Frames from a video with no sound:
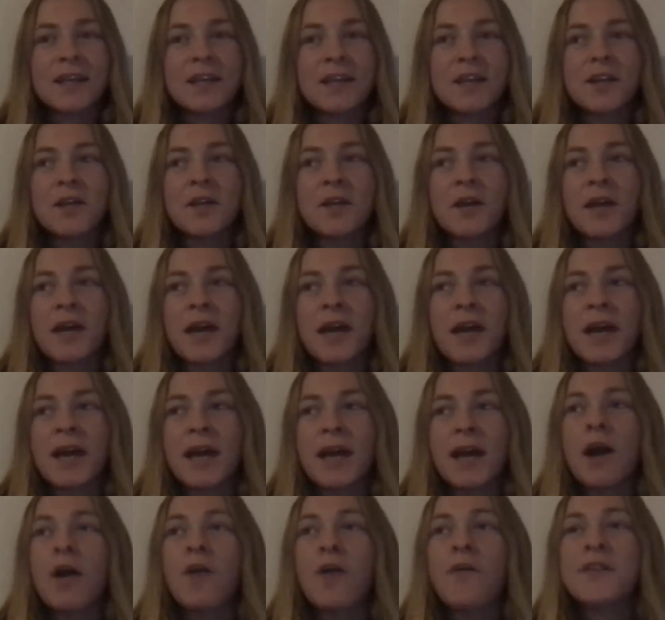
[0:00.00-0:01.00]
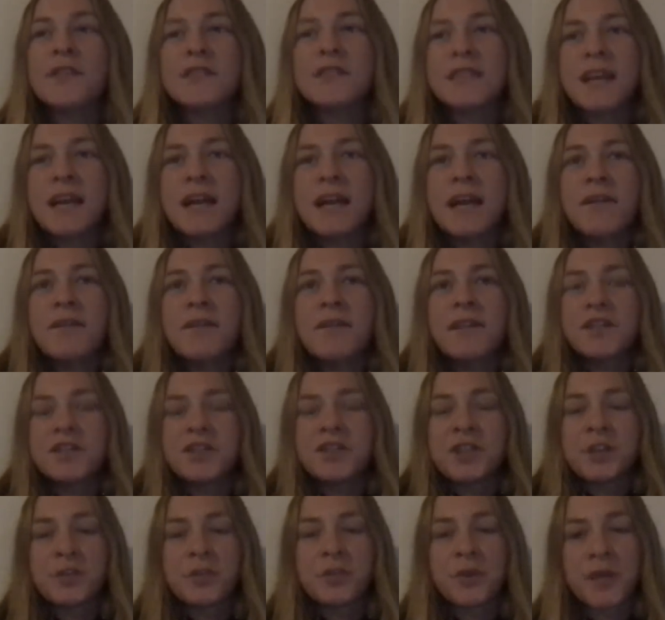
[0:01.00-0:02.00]
you know, I, I obviously I have like
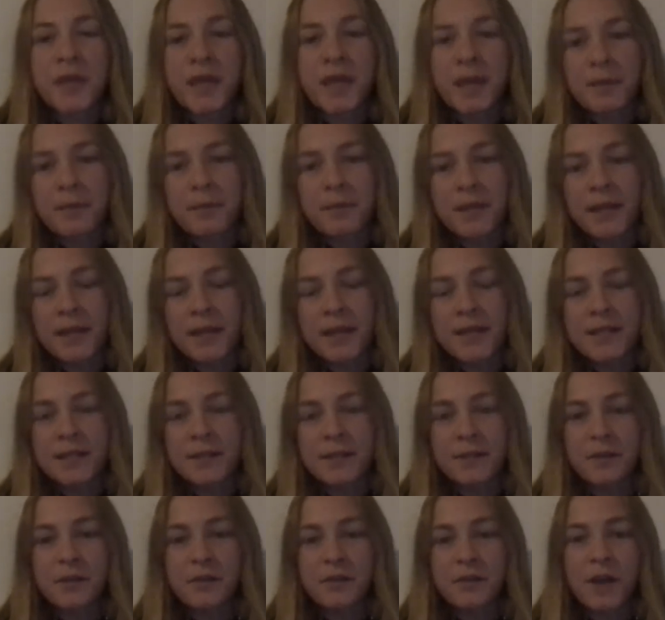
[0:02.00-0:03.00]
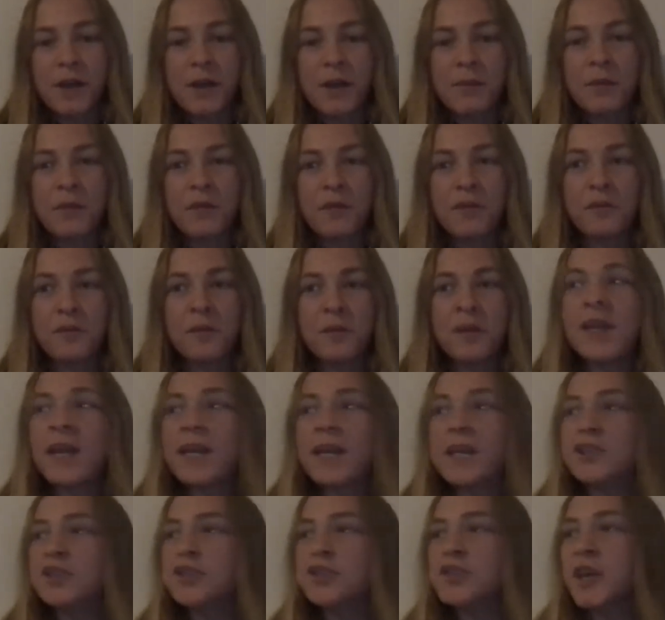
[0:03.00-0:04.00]
general game plans every fight, but for me,
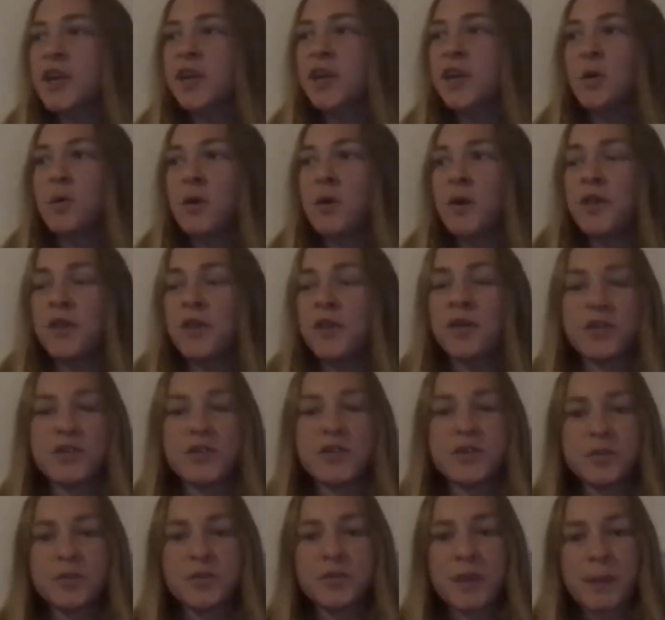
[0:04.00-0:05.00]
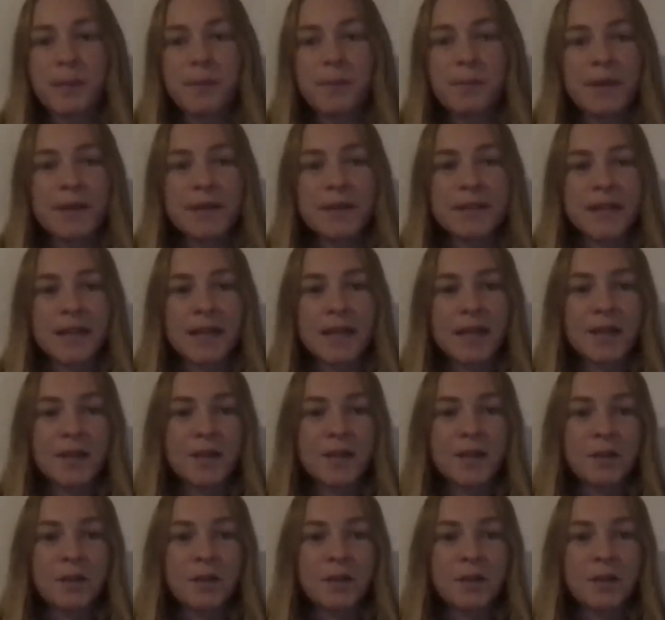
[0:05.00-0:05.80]
I just try to go in there and do what I'm best at.